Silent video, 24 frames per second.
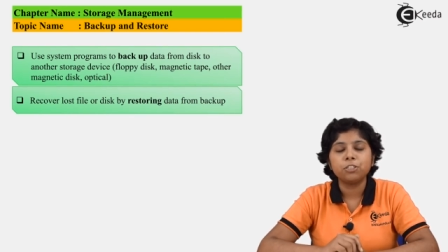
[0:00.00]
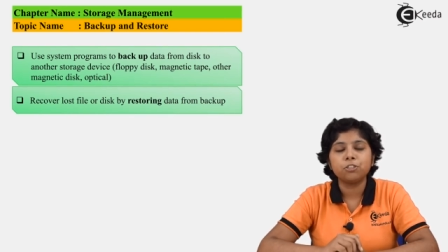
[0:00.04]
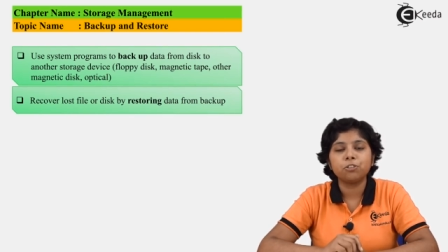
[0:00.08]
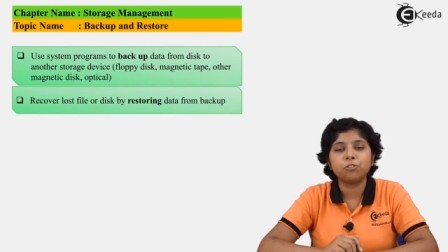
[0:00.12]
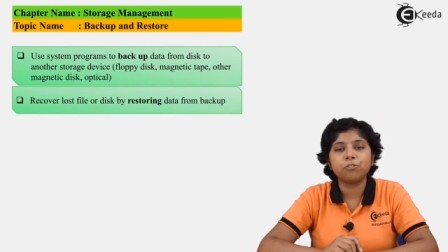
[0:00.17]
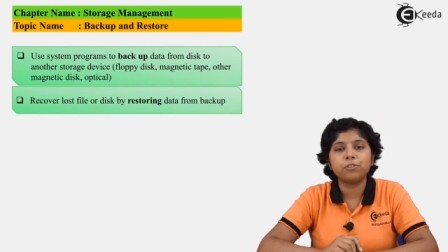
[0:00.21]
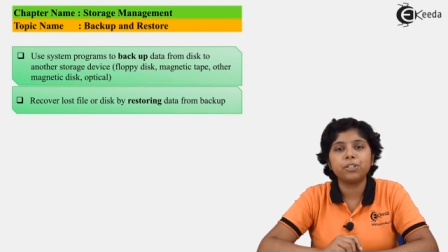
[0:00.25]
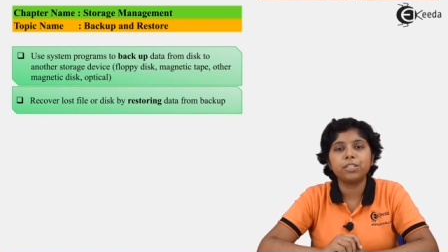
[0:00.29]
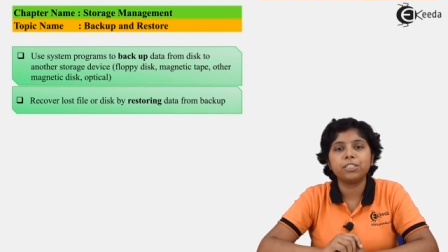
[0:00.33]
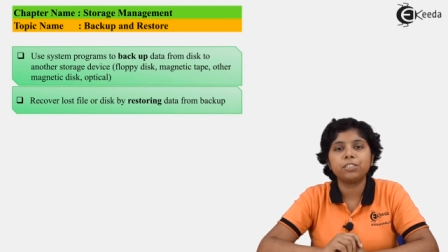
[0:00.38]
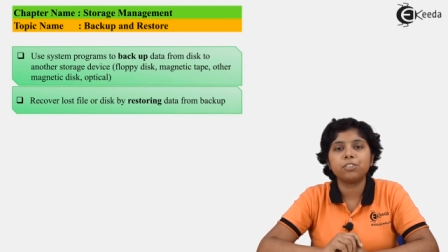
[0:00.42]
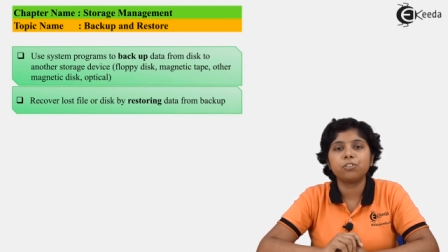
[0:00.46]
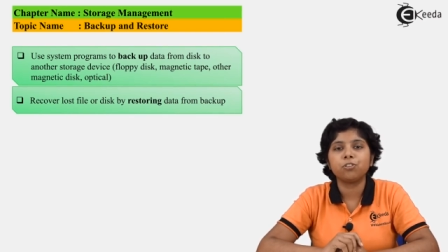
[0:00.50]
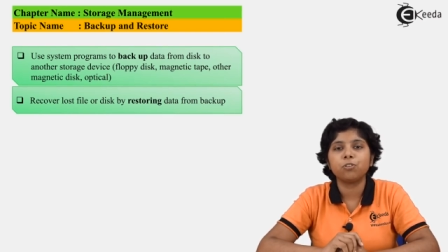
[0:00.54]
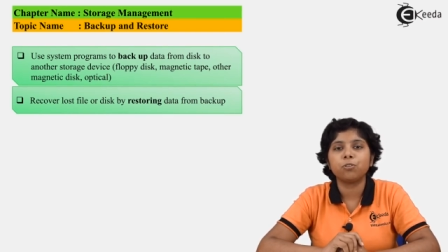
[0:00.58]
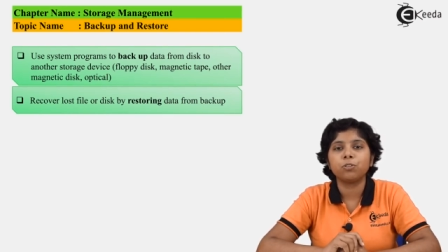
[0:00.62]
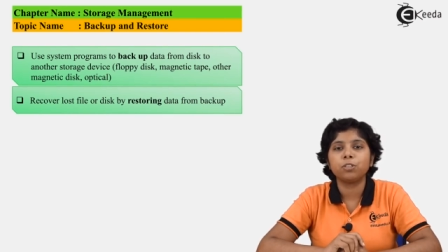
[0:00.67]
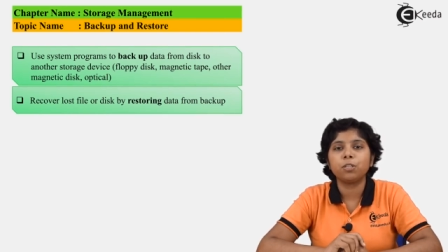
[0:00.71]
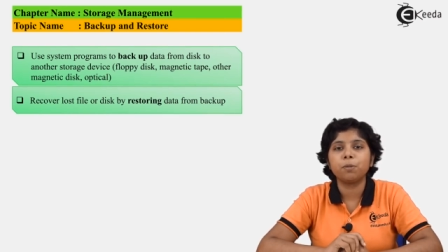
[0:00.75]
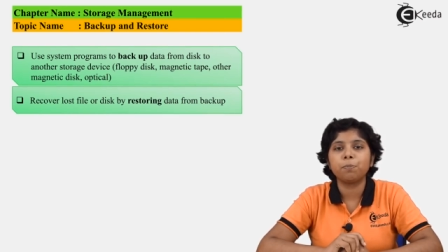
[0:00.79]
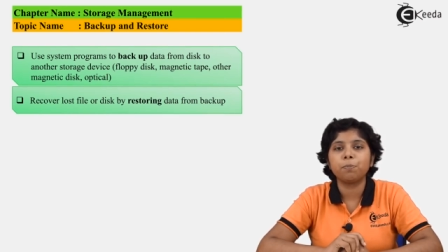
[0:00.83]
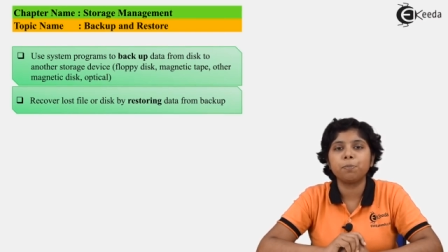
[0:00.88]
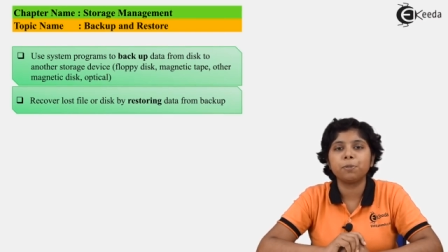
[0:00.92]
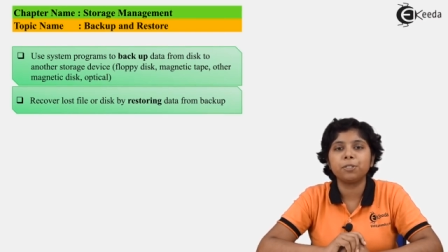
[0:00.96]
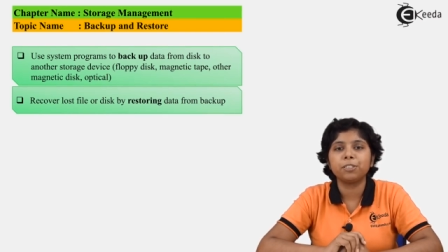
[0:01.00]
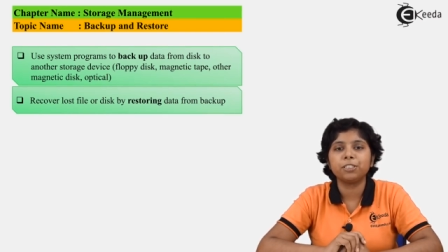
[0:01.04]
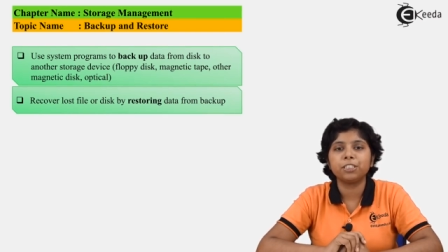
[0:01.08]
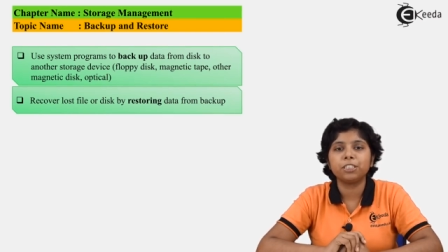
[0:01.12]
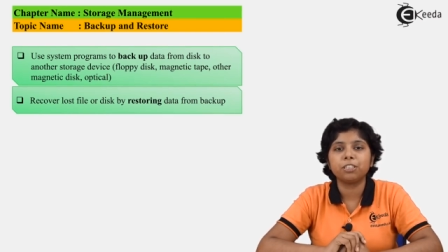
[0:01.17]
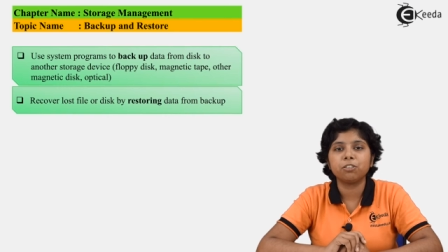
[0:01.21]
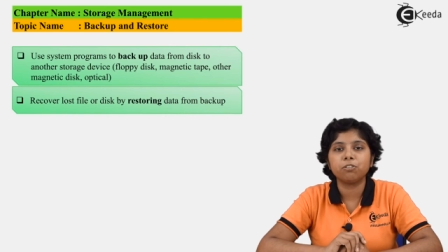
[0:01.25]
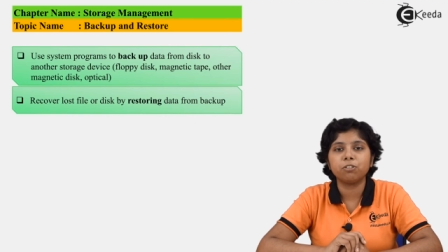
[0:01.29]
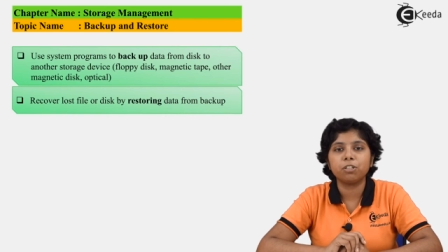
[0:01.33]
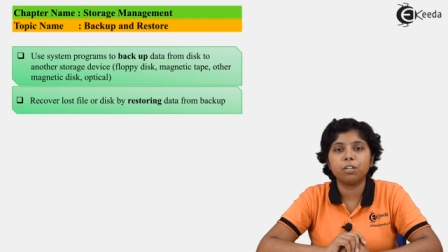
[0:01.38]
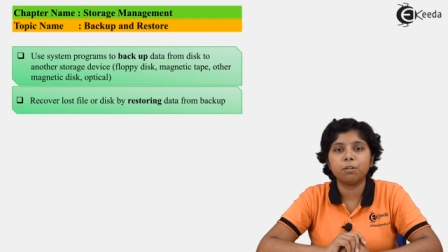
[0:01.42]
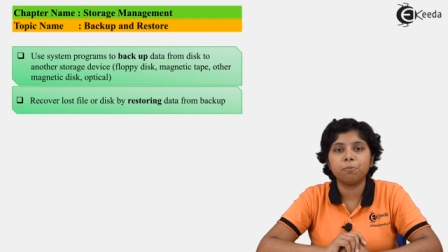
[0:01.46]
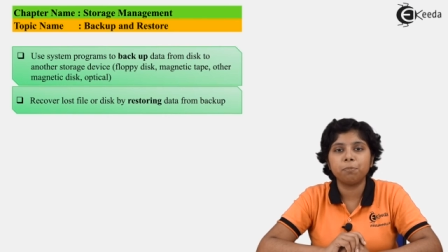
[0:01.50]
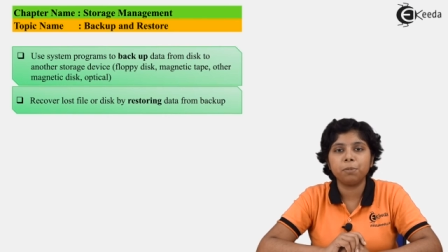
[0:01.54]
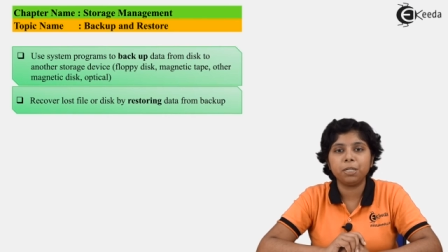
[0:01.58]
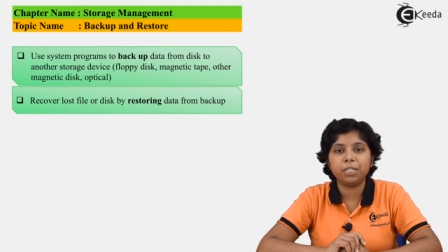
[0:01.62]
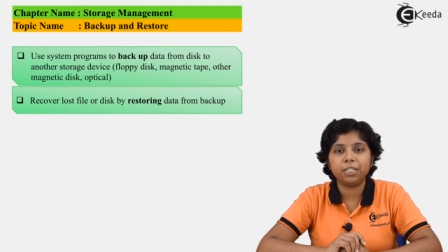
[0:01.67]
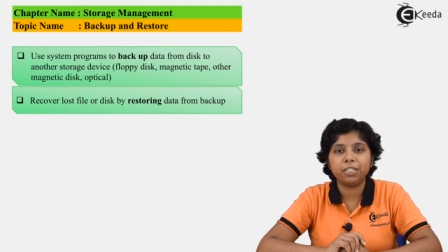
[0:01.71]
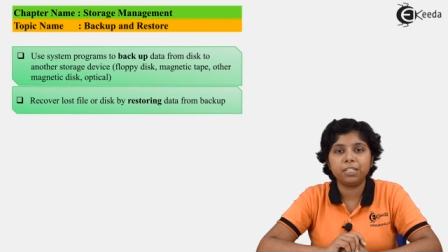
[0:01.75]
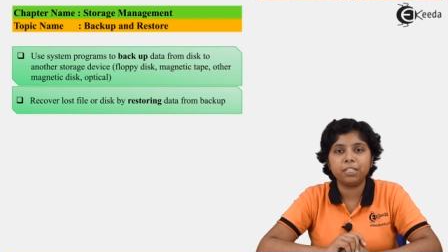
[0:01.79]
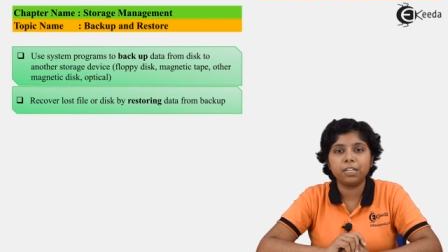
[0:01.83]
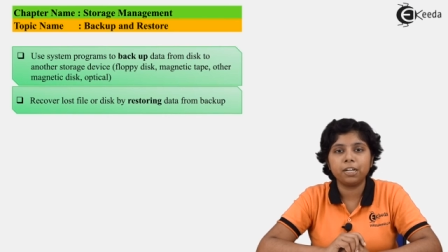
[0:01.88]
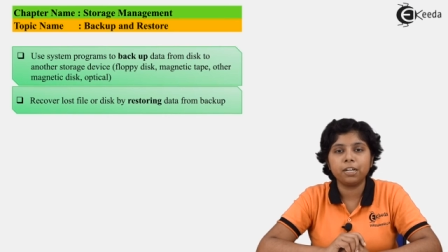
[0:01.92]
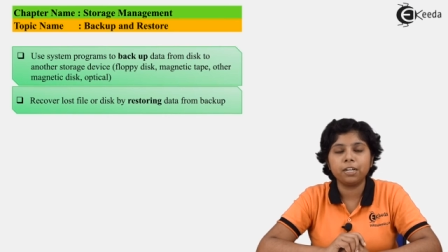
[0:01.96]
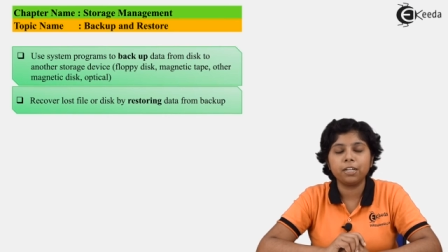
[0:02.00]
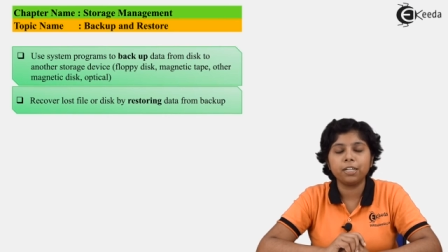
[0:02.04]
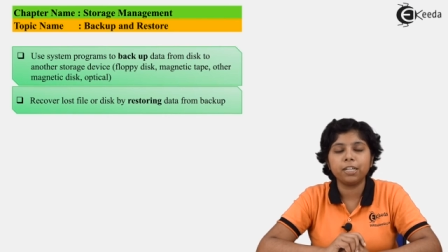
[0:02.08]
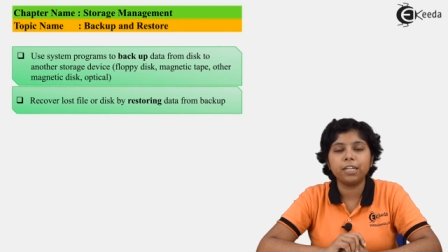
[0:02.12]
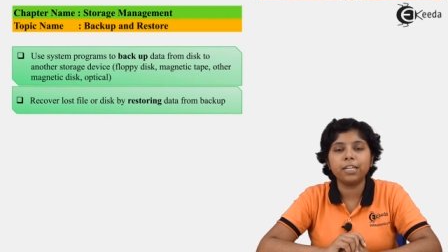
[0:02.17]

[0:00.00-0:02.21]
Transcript: to restore the particular media